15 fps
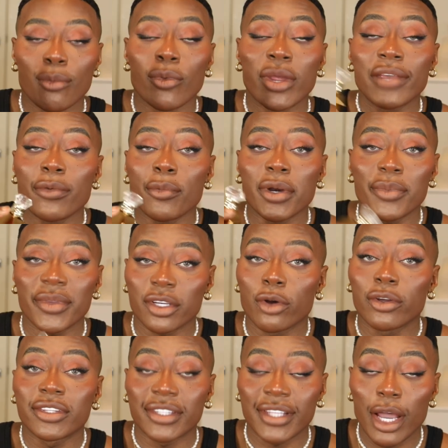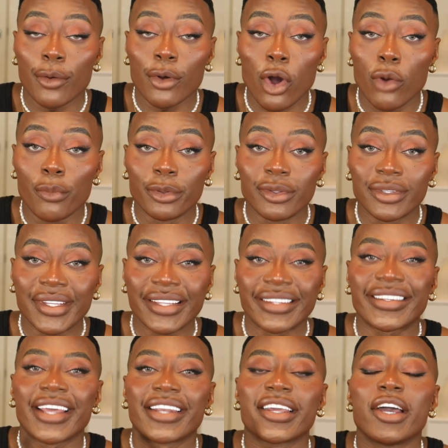Well, even when I went to go on Cult Beauty, it
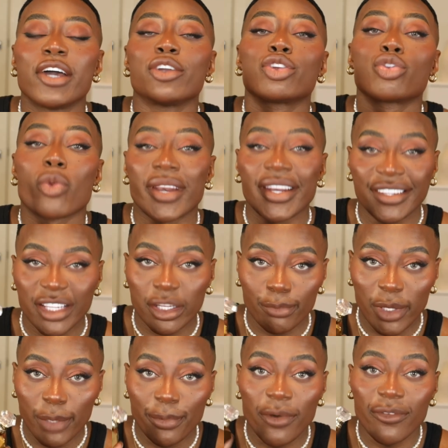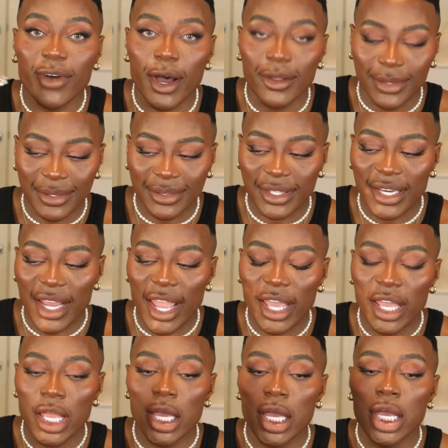said 26 people have cut this
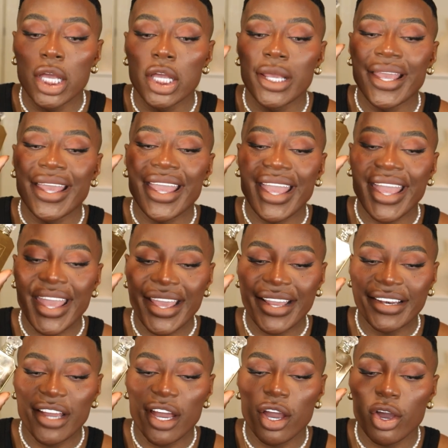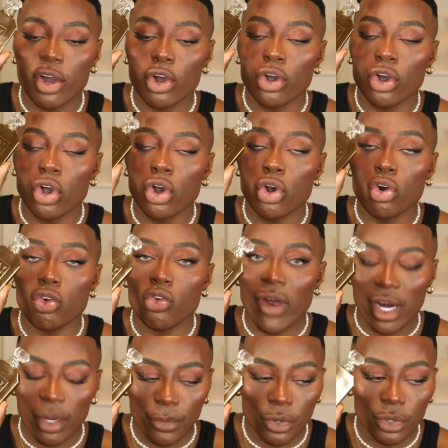today.
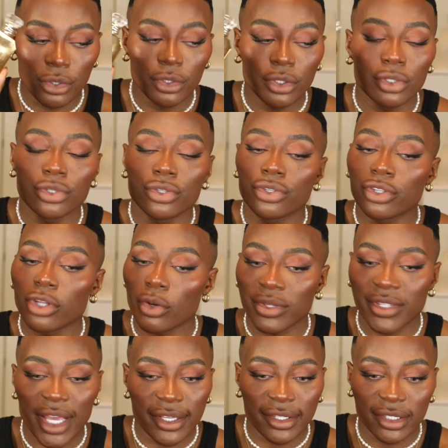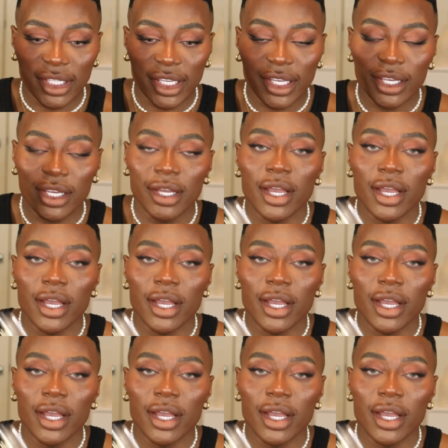Incredible. So sexy.